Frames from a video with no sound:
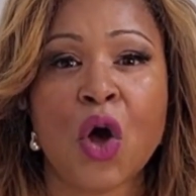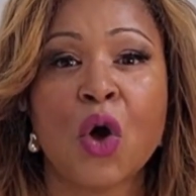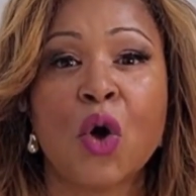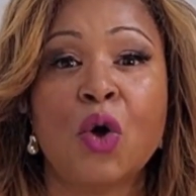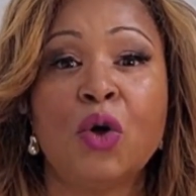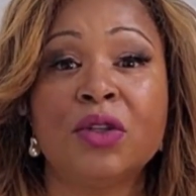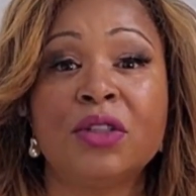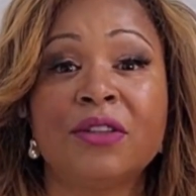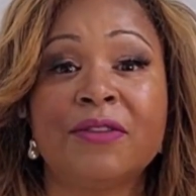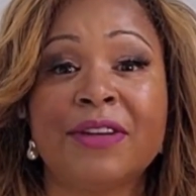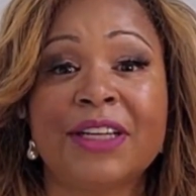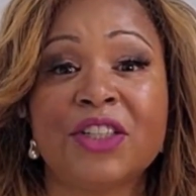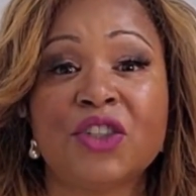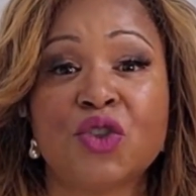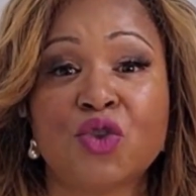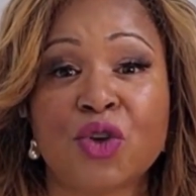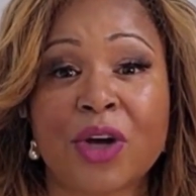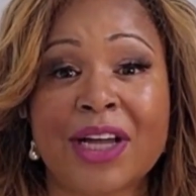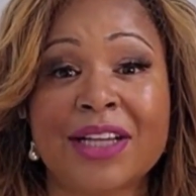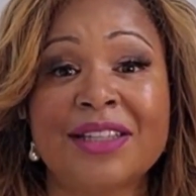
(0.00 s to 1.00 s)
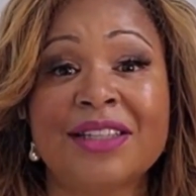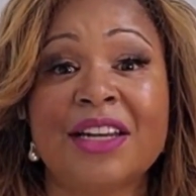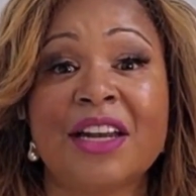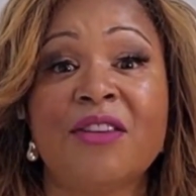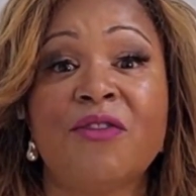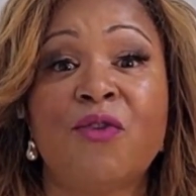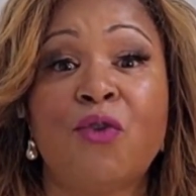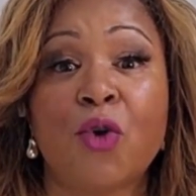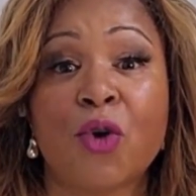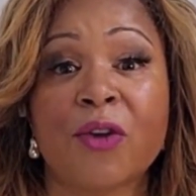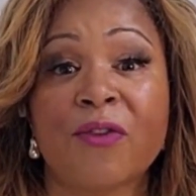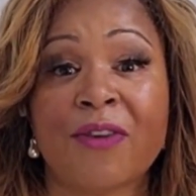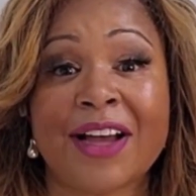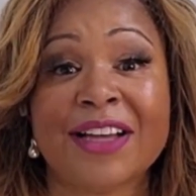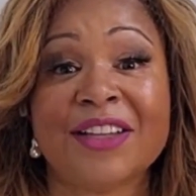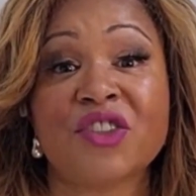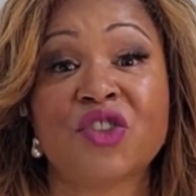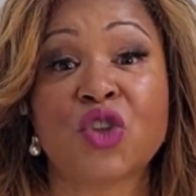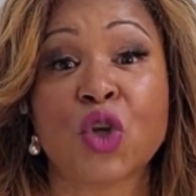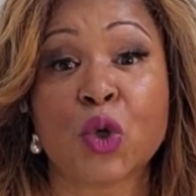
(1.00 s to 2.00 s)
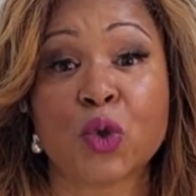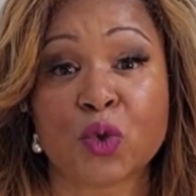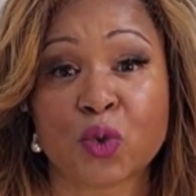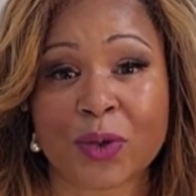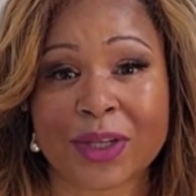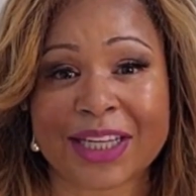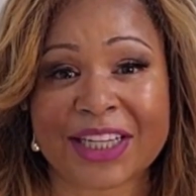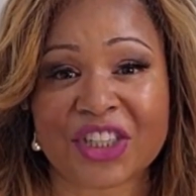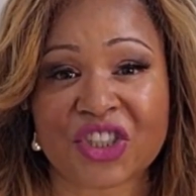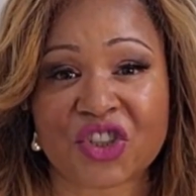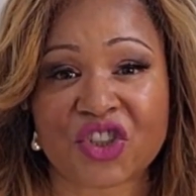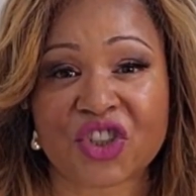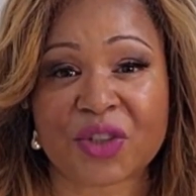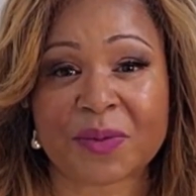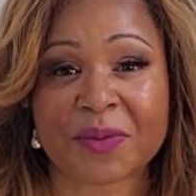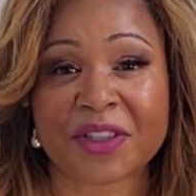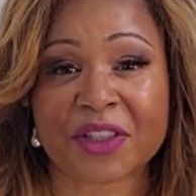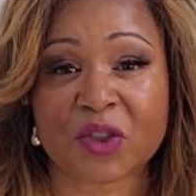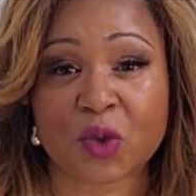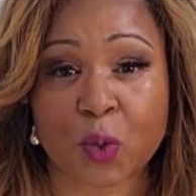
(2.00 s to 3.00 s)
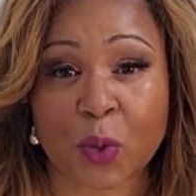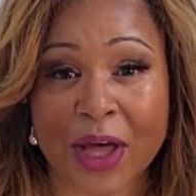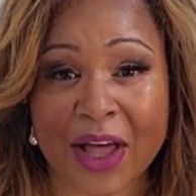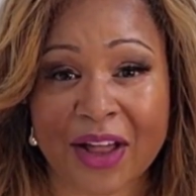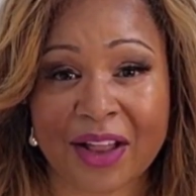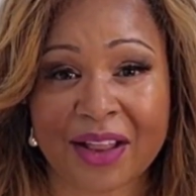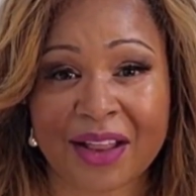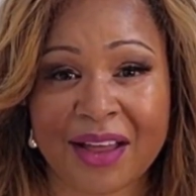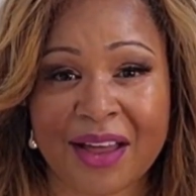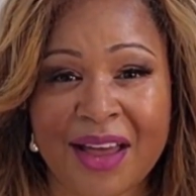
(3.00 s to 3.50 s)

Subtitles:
cultivates trust and fortifies those relationships as well.